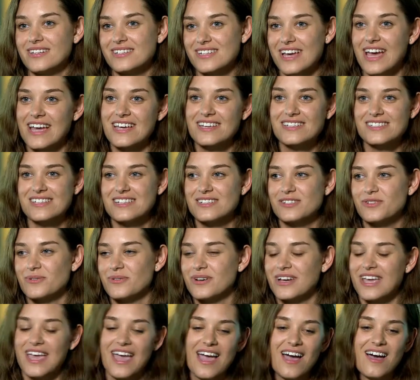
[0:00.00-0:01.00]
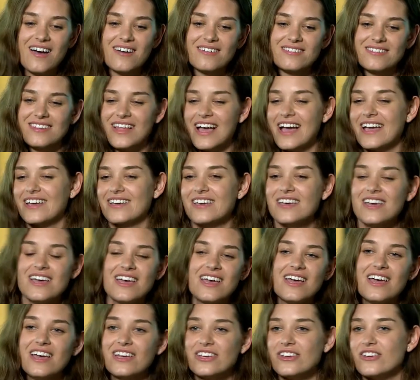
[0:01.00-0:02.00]
It takes into account, like,
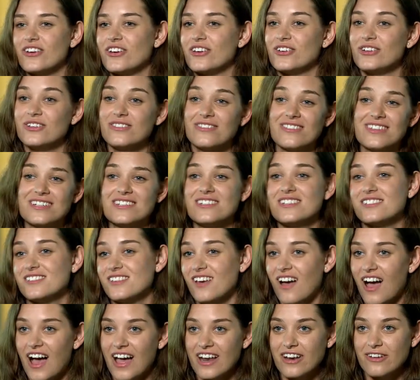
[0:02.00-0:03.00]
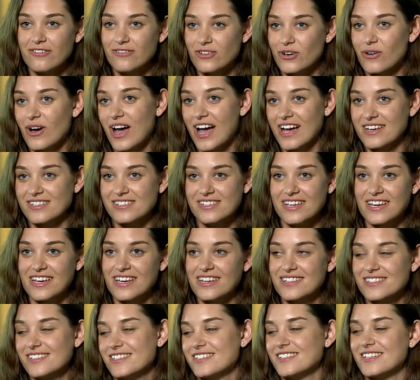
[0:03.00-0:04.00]
you know, the design of your
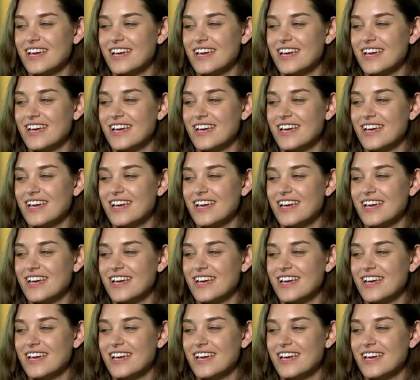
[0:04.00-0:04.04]
assets.